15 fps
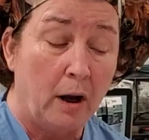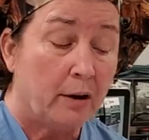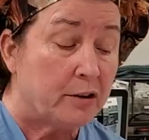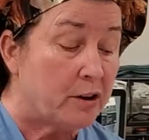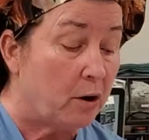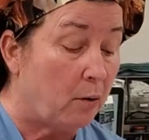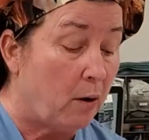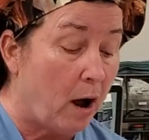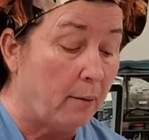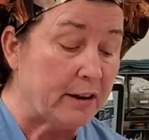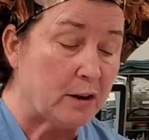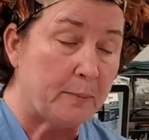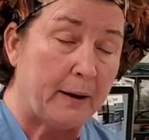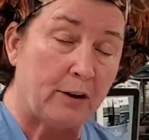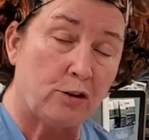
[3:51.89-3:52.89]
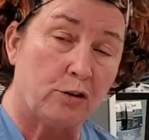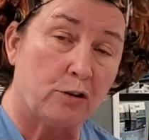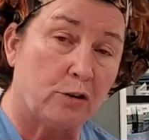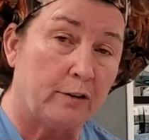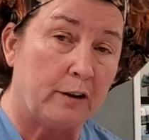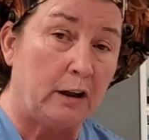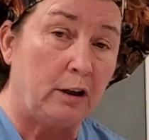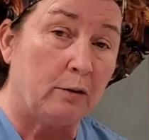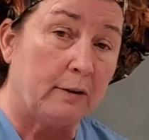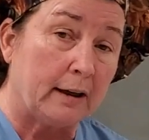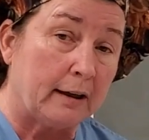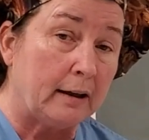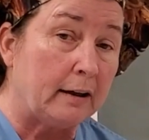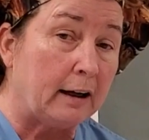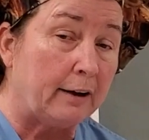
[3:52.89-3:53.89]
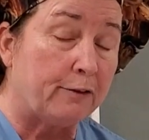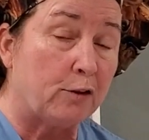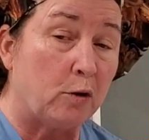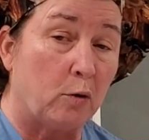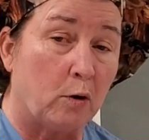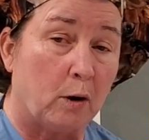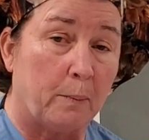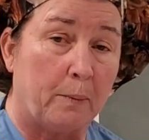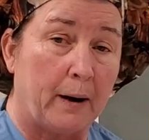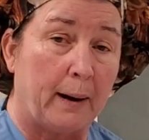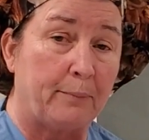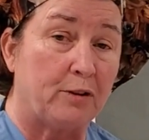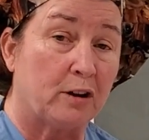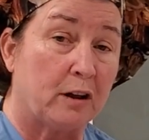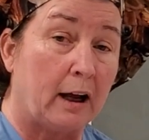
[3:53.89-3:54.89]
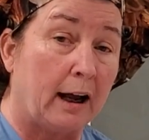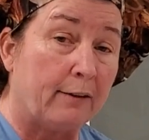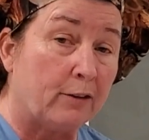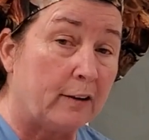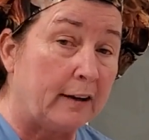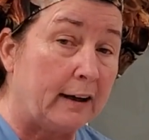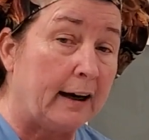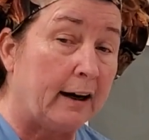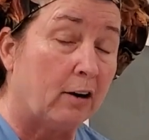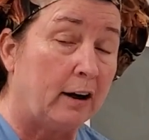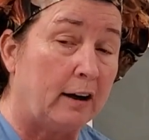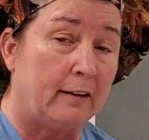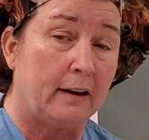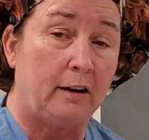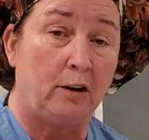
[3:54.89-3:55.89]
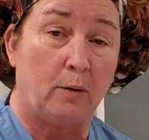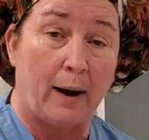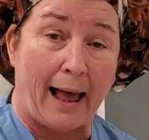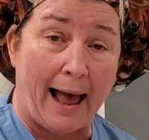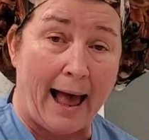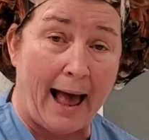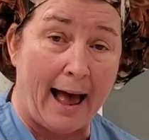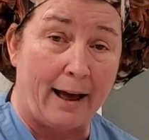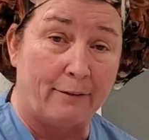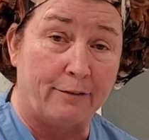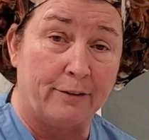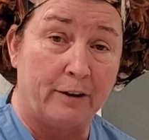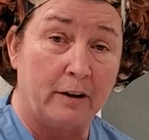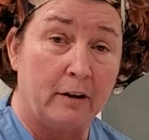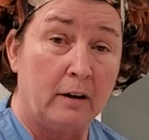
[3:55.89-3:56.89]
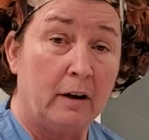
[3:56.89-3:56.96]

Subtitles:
So always make sure that you get enough Chloraprep to cover the area that you have